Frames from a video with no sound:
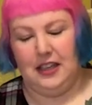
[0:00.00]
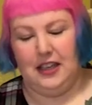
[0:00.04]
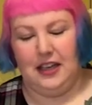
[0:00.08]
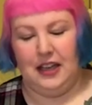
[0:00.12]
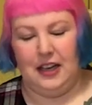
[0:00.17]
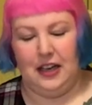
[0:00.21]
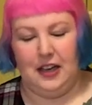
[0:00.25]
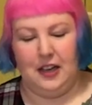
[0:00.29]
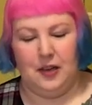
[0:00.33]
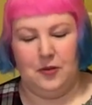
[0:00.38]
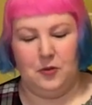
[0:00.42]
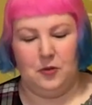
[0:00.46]

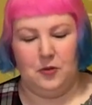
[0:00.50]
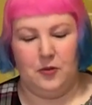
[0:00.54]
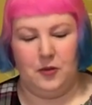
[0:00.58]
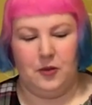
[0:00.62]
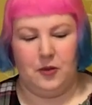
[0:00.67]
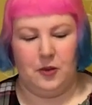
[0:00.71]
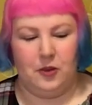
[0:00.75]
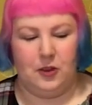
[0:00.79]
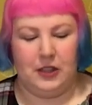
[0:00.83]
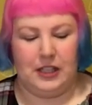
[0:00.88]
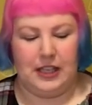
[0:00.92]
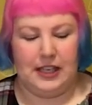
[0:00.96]

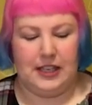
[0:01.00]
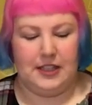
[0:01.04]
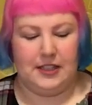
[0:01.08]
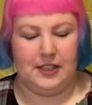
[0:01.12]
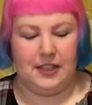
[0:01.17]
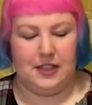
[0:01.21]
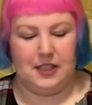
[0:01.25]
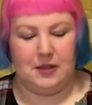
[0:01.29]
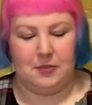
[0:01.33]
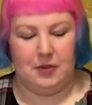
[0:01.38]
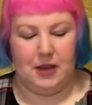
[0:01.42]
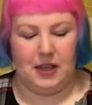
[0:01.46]
or the
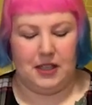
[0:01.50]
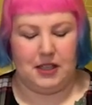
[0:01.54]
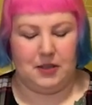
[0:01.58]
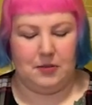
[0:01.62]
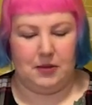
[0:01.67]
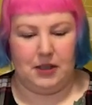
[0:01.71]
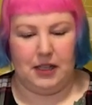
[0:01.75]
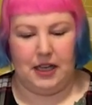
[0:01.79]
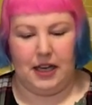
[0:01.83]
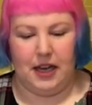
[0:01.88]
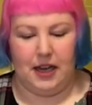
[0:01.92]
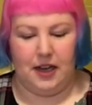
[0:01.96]
easiest parts to
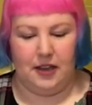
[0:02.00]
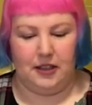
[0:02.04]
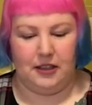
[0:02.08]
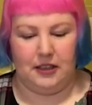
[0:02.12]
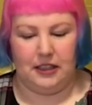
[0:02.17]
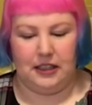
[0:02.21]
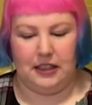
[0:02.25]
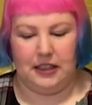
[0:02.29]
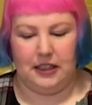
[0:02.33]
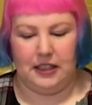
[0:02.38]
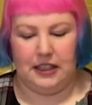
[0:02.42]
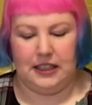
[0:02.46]
pick
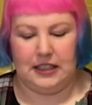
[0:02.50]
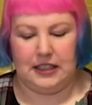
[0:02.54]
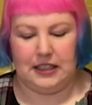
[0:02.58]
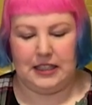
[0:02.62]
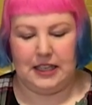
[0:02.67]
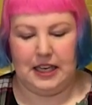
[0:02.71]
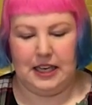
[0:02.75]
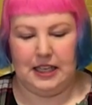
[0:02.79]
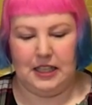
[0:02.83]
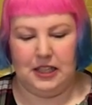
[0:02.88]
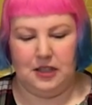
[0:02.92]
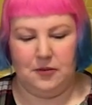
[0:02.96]
out. It's
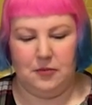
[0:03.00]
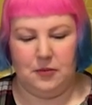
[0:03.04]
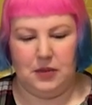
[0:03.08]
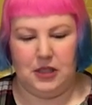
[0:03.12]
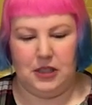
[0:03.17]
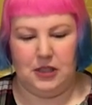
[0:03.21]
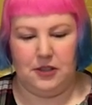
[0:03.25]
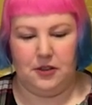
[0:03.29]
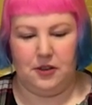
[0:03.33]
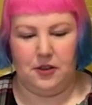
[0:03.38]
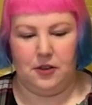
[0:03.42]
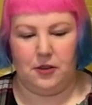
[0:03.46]
taken
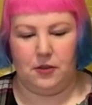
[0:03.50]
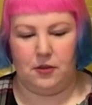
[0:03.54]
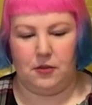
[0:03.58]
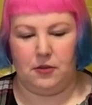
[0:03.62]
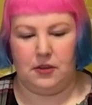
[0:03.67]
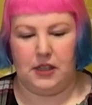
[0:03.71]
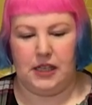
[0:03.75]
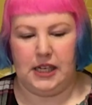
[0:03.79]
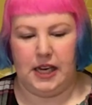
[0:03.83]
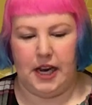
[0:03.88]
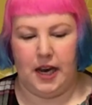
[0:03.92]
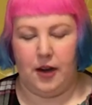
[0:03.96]
me
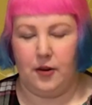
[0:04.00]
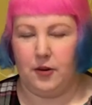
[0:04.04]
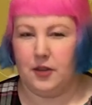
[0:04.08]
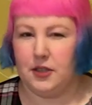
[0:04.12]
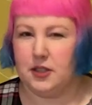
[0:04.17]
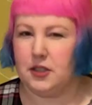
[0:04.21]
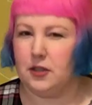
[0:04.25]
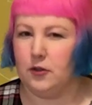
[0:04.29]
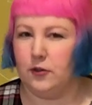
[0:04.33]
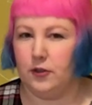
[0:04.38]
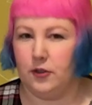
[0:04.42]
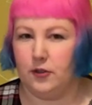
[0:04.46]
3
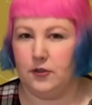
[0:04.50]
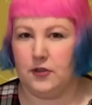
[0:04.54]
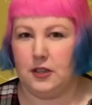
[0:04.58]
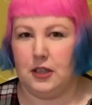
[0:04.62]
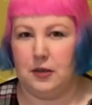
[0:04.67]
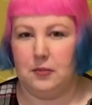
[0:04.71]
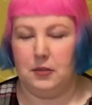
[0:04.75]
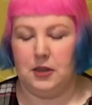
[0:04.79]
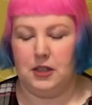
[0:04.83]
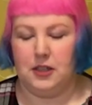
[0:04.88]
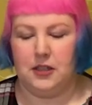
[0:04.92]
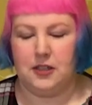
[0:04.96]
hours and
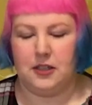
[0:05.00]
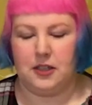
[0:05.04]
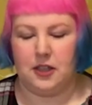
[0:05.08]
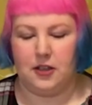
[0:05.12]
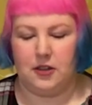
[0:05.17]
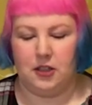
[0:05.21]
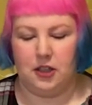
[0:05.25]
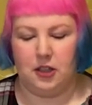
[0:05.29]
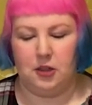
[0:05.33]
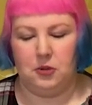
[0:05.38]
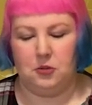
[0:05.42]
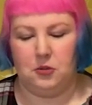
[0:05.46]
15 minutes, I
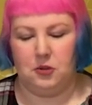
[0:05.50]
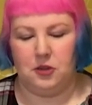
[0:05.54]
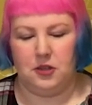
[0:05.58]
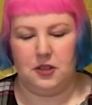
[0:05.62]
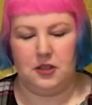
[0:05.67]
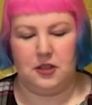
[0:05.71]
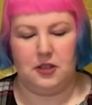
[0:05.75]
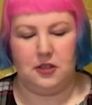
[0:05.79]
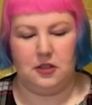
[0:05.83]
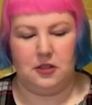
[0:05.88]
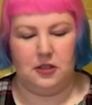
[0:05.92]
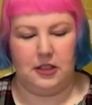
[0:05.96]
think it
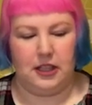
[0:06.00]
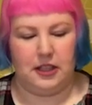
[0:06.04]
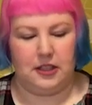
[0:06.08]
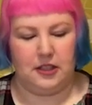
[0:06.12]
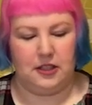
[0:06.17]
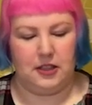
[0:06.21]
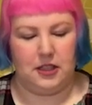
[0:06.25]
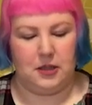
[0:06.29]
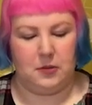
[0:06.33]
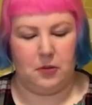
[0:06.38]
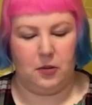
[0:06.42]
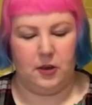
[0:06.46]
was, to get
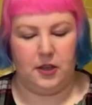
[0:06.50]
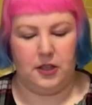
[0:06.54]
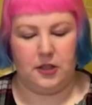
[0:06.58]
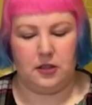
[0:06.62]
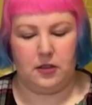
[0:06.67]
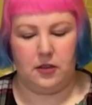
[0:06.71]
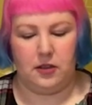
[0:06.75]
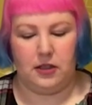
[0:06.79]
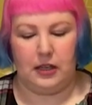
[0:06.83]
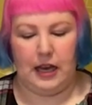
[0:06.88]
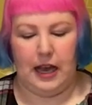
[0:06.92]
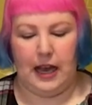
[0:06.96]
to this point.
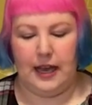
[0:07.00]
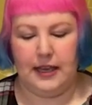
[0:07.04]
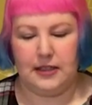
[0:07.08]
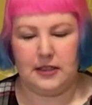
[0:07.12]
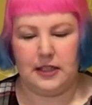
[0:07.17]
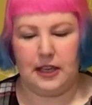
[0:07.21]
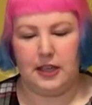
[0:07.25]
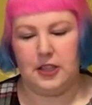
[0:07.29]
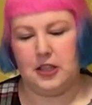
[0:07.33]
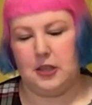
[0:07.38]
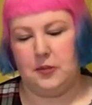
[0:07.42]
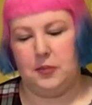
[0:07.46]
So it has
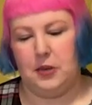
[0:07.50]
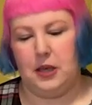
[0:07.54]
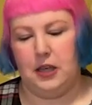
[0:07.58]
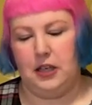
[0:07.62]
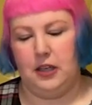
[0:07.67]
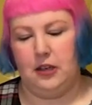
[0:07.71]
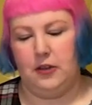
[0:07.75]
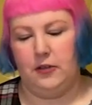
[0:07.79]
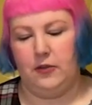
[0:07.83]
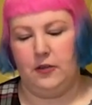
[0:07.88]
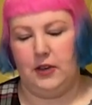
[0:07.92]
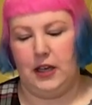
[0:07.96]
actually been
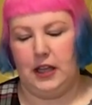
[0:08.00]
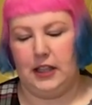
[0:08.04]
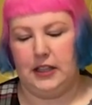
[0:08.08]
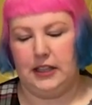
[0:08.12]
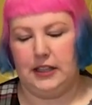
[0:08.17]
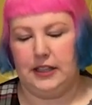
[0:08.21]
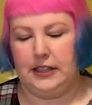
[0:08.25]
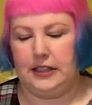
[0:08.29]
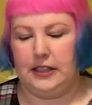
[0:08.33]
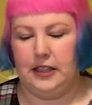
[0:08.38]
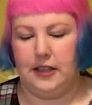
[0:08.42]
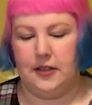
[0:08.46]
a
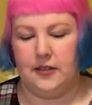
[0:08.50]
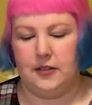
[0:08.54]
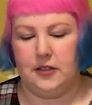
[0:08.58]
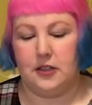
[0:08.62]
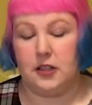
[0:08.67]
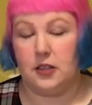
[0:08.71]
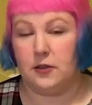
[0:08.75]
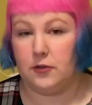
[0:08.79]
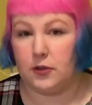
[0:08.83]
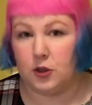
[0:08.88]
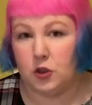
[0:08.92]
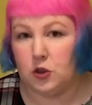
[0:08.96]
fairly
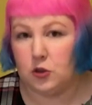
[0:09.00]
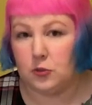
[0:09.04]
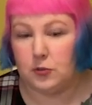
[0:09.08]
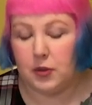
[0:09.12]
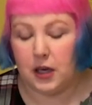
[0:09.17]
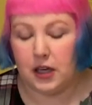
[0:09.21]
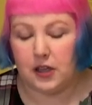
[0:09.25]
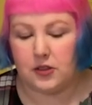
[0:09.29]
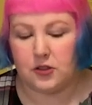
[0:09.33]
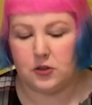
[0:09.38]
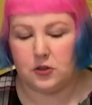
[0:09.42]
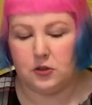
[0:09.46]
difficult
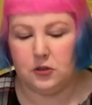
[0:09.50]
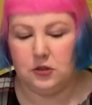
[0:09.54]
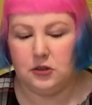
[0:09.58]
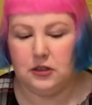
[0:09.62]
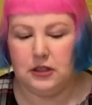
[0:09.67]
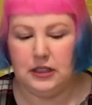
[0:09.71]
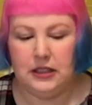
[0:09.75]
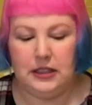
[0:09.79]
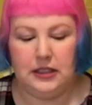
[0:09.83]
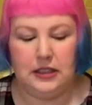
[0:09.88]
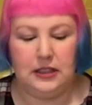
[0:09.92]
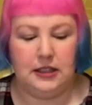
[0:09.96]
puzzle.
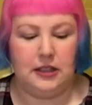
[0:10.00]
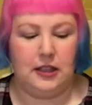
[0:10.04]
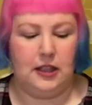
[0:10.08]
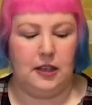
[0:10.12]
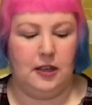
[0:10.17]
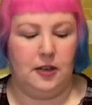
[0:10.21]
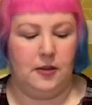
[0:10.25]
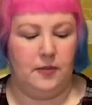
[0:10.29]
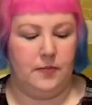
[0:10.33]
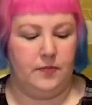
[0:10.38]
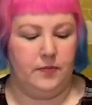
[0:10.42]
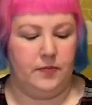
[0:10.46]

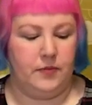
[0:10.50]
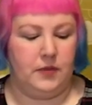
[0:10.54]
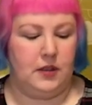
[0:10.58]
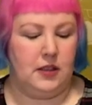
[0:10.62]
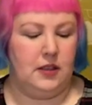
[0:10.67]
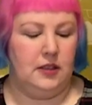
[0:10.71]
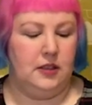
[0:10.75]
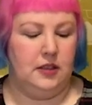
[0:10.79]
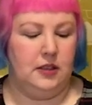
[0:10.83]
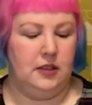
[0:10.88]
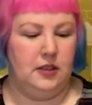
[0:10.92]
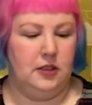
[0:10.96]

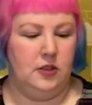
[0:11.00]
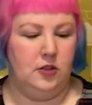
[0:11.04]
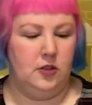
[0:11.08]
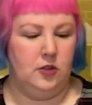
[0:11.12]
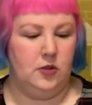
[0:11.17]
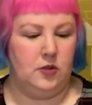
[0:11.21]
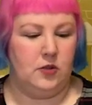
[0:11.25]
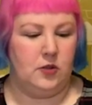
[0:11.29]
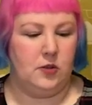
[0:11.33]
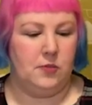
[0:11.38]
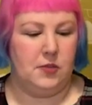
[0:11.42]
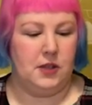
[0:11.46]
You know, it
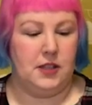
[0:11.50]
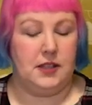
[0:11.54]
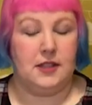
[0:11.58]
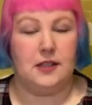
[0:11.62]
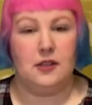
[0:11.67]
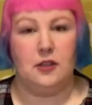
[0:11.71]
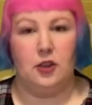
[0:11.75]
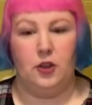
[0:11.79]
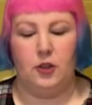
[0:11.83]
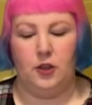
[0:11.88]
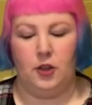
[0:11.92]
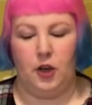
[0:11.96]
was a bit
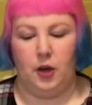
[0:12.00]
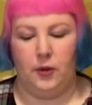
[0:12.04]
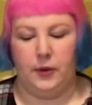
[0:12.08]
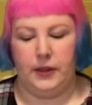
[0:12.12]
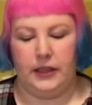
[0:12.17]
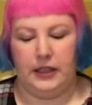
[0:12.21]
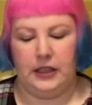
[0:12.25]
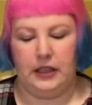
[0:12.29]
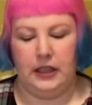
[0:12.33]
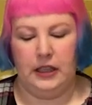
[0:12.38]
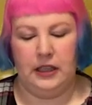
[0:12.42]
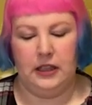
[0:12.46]
slow
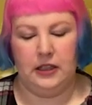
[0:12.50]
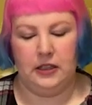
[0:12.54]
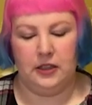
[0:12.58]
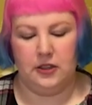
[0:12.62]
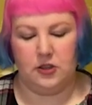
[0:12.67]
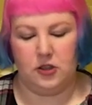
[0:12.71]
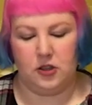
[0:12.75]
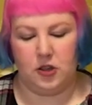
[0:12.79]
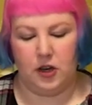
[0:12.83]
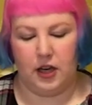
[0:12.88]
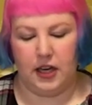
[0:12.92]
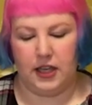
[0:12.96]
going,
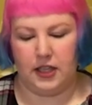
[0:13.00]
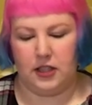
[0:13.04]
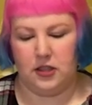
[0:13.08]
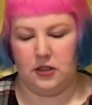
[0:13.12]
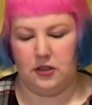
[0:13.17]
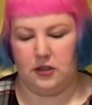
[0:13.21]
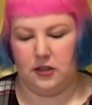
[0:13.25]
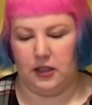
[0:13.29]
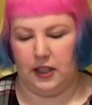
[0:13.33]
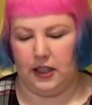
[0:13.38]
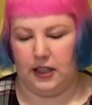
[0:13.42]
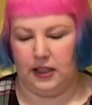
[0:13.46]
trying
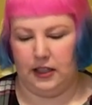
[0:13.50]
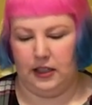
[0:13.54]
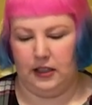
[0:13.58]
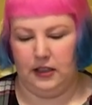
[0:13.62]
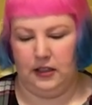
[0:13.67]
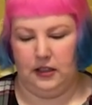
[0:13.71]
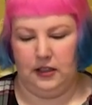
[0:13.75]
to like